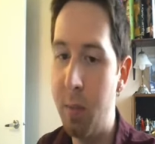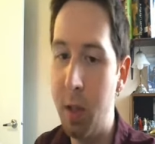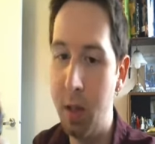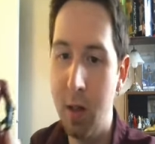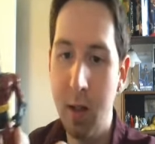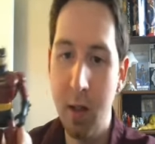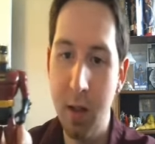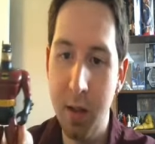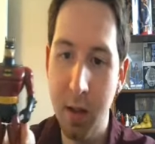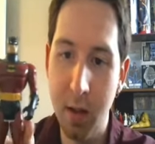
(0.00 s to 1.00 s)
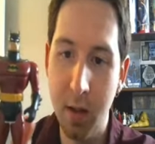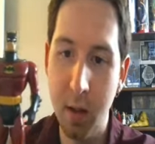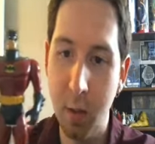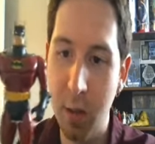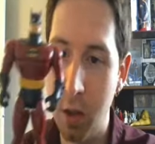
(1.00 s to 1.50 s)
But this isn't the
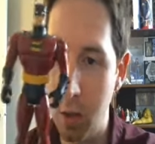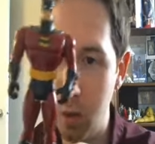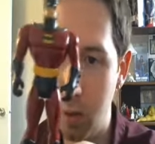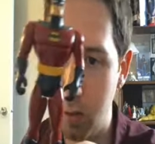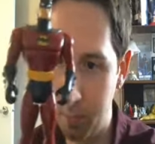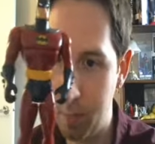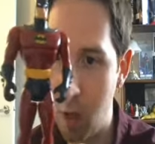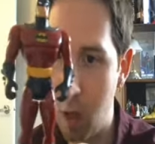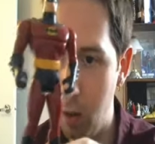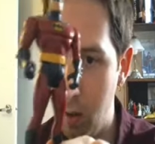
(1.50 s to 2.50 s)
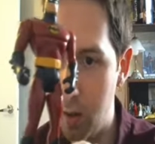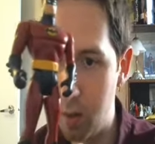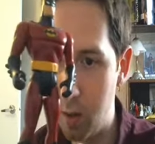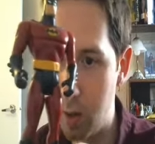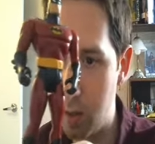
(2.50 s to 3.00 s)
original color, as
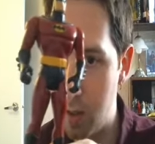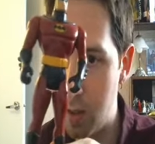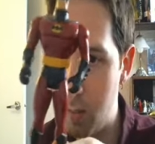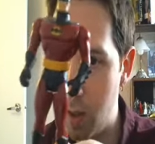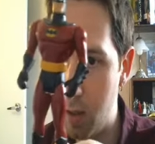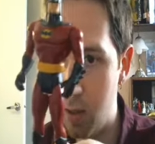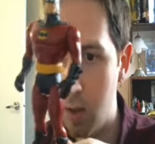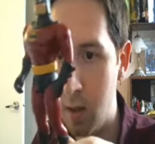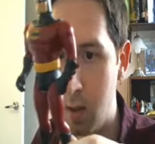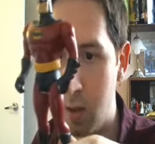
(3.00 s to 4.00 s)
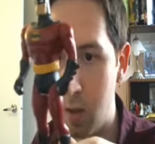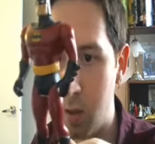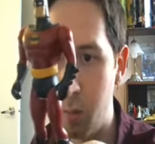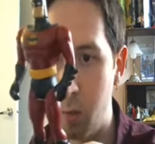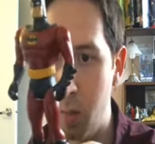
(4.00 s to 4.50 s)
you can see, but
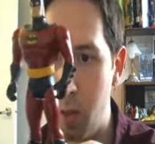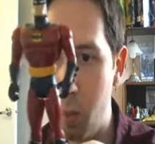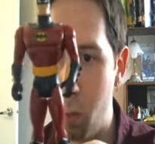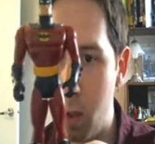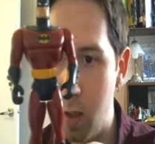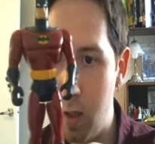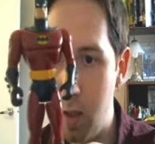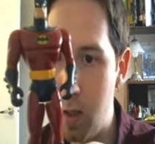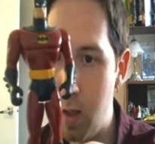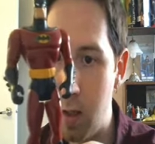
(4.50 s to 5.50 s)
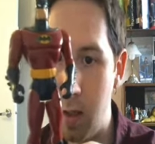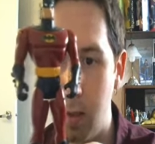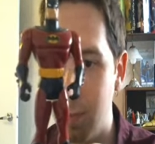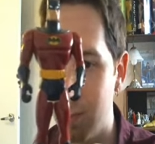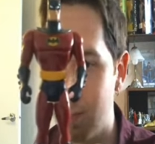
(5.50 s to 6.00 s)
this would have been one of the
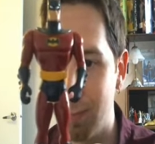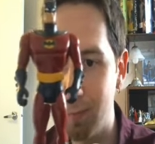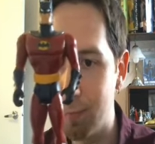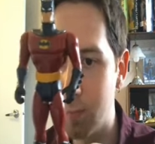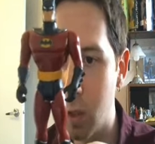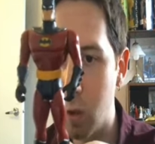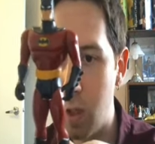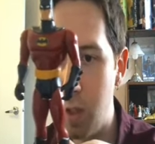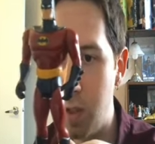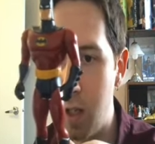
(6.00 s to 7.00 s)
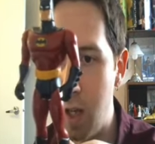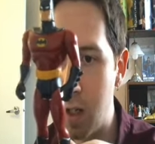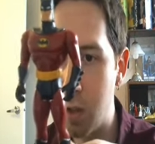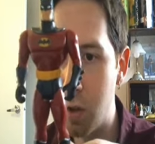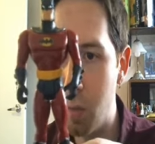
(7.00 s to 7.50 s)
crazy
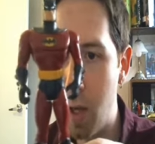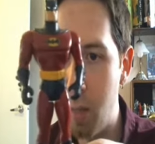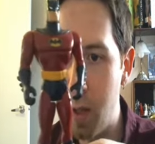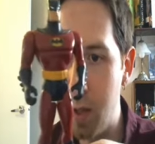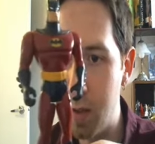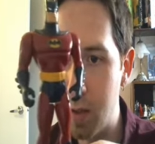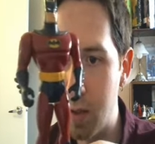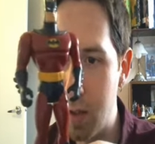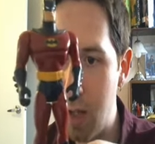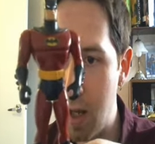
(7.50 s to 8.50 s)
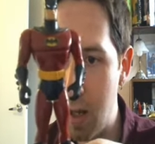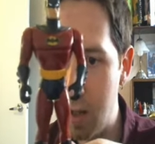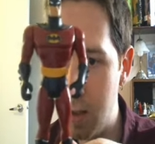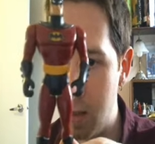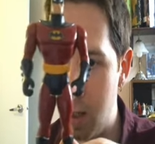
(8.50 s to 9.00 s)
extra Batmans that they had
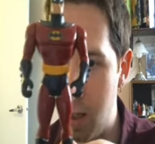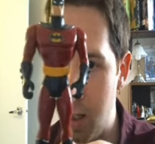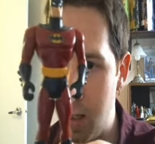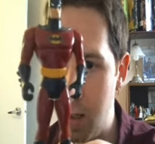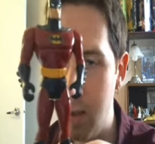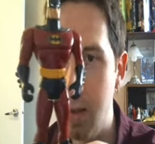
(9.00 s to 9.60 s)
in the line